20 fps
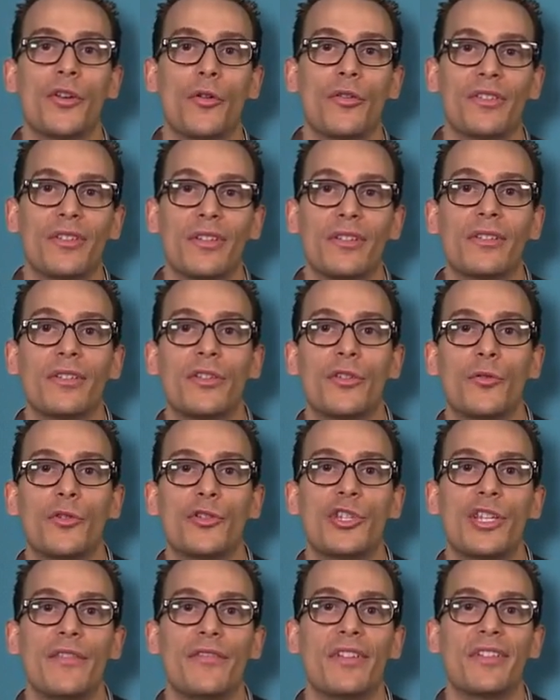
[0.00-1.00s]
doses to
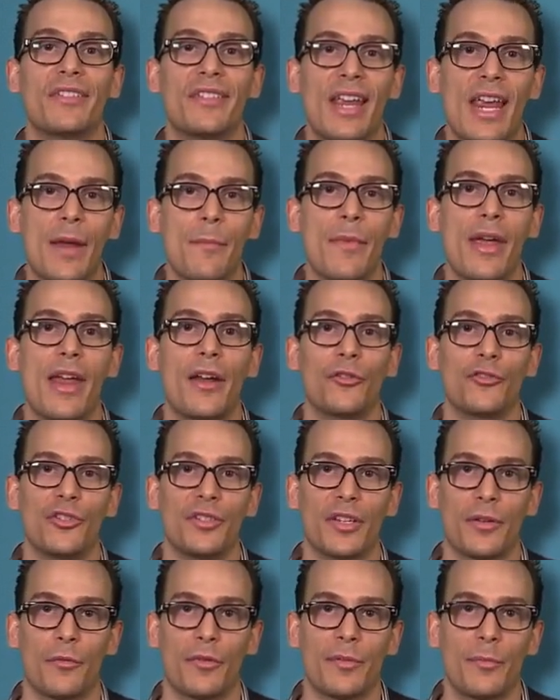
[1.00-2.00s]
achieve the same
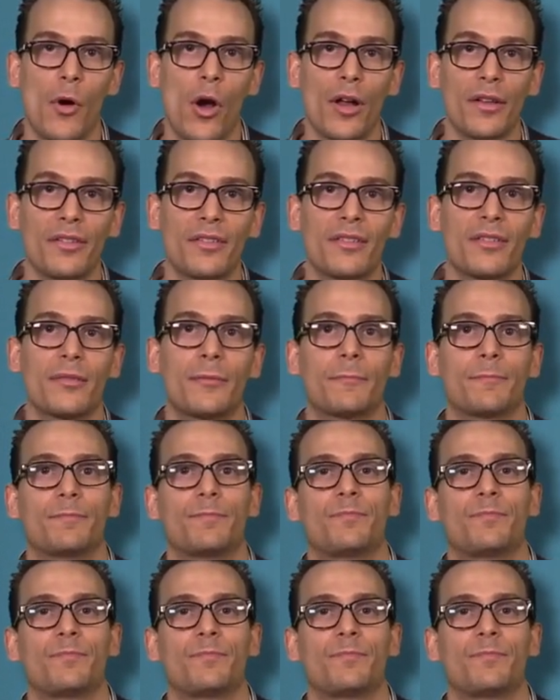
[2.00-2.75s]
analgesic response.